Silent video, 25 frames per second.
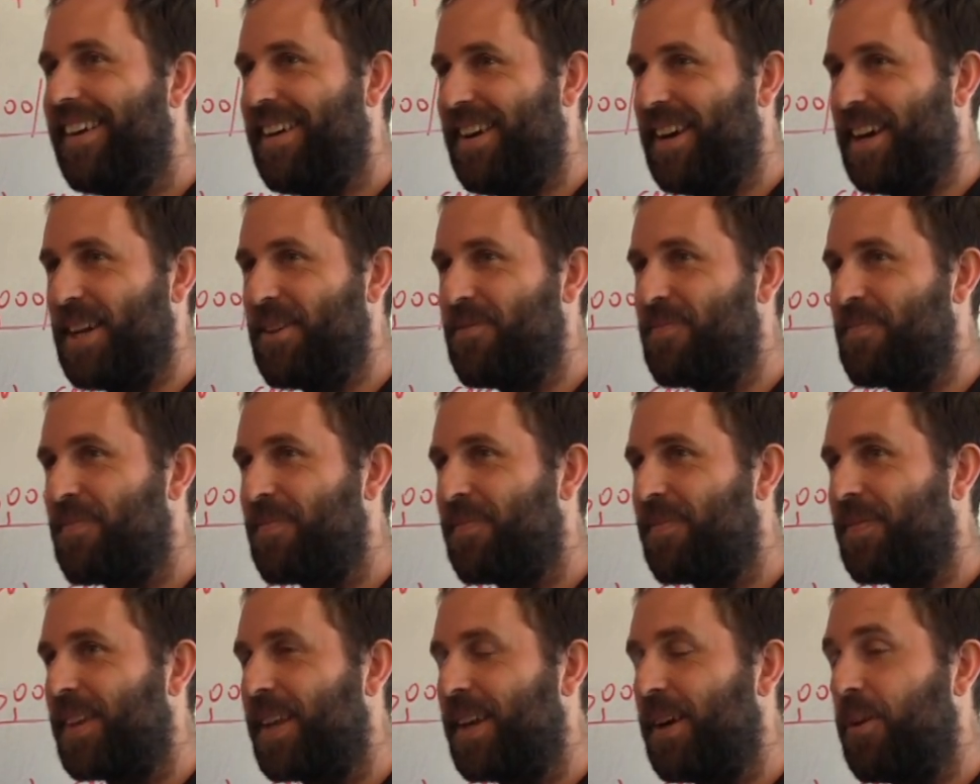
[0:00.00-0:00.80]
right?
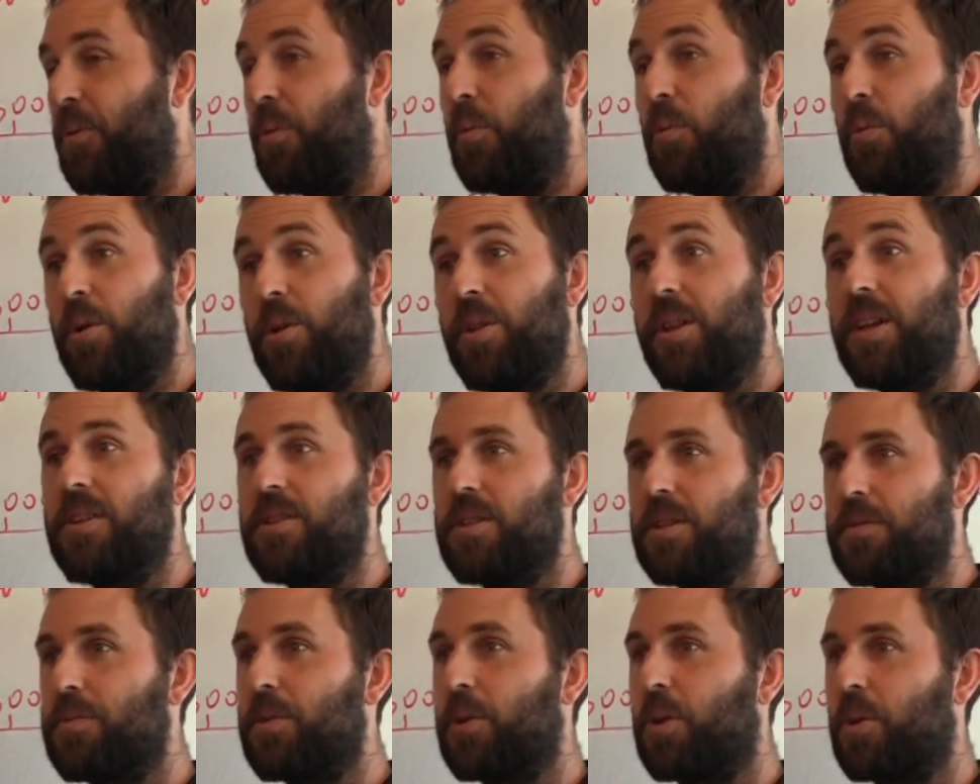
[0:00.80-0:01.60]
Really
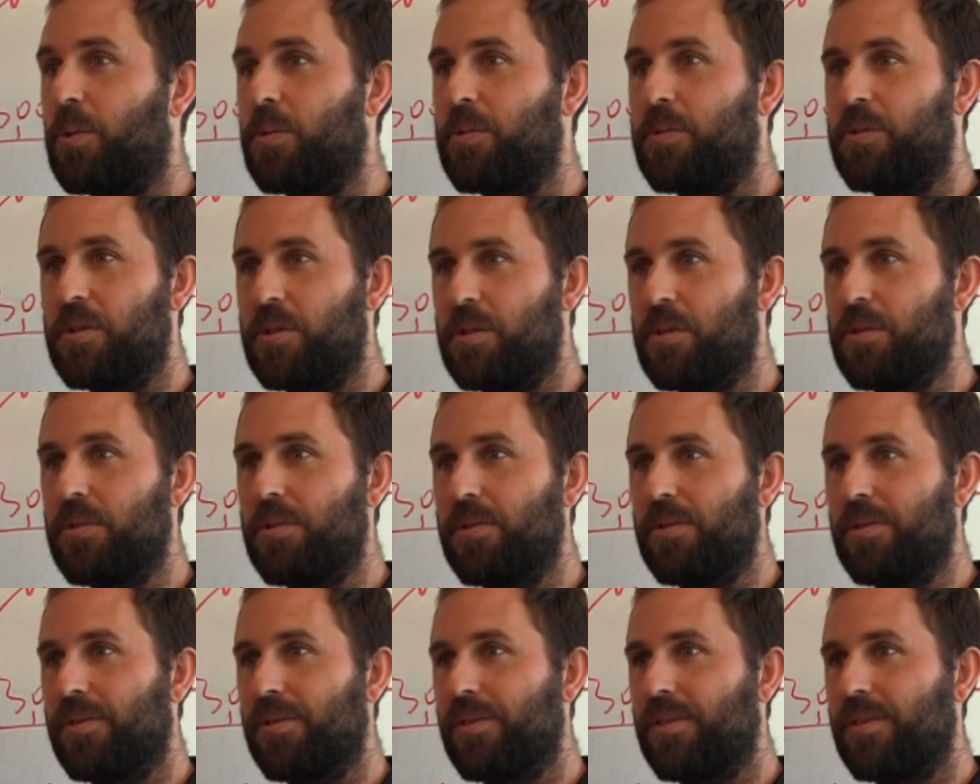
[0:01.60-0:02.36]
difficult to do.